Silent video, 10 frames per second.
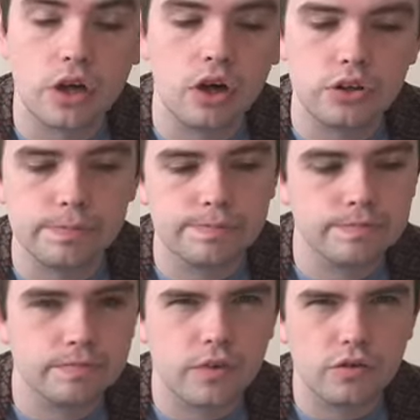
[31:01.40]
Corden.
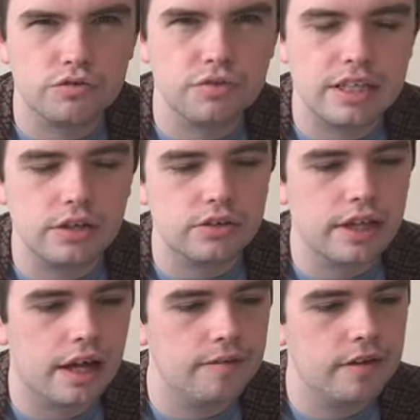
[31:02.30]
It's really good,
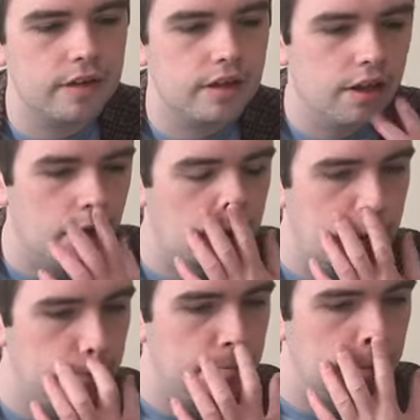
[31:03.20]
that.
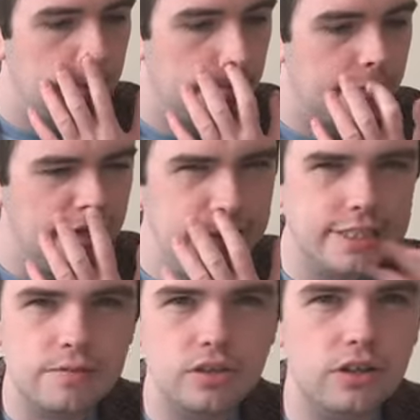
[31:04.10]
I think
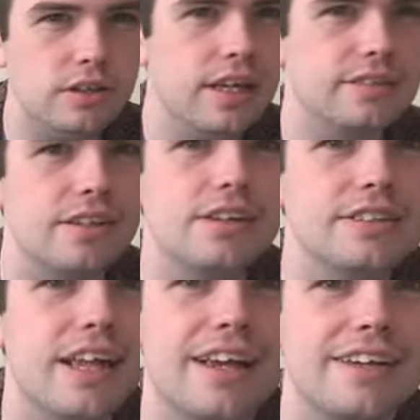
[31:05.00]
James Corden gets a lot of
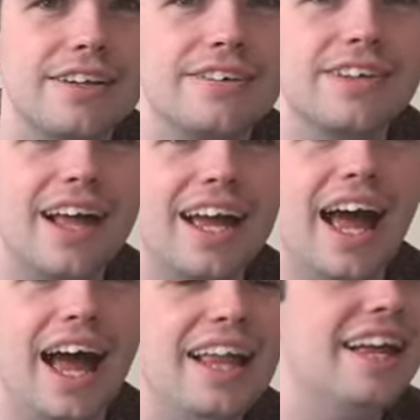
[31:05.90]
slack, you know.
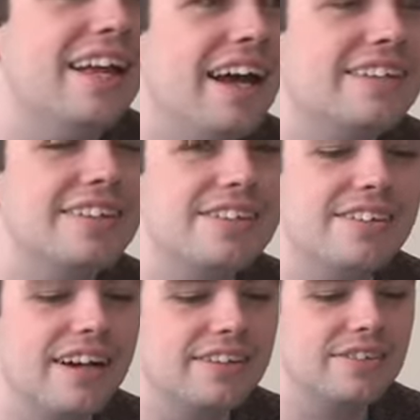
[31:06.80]
I do.
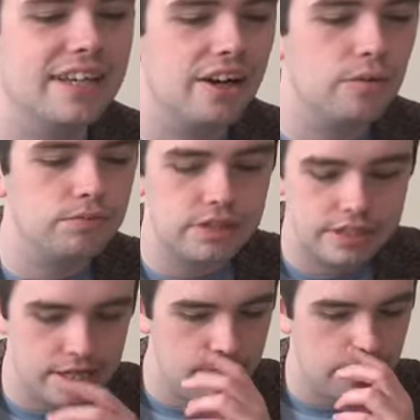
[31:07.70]
I don't want to get all
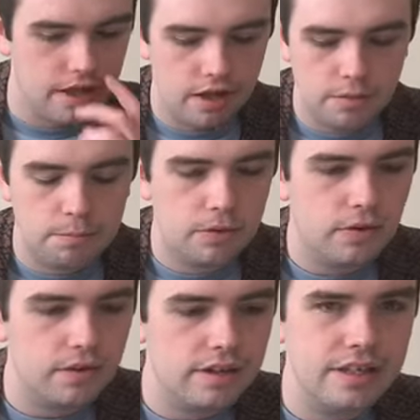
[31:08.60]
preachy, but
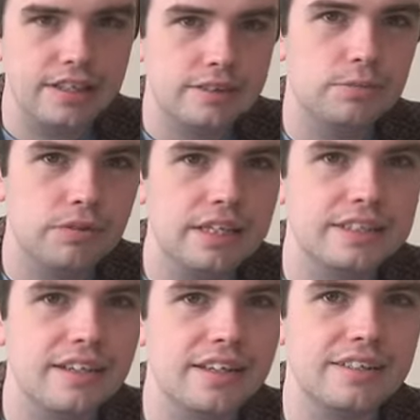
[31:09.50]
he's pretty
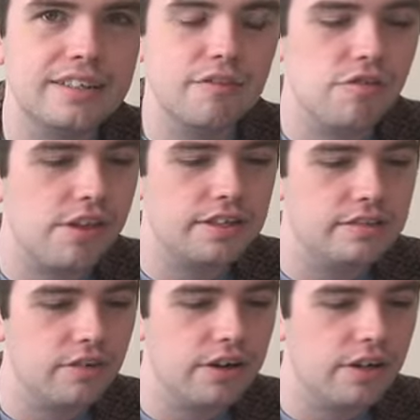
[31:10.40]
talented, and everyone thinks he's
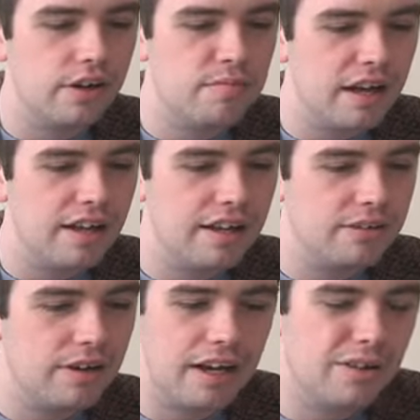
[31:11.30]
very annoying, but I
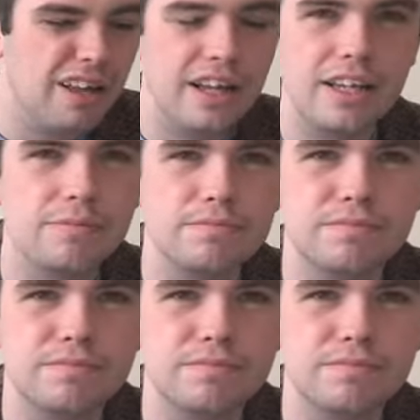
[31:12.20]
quite like him.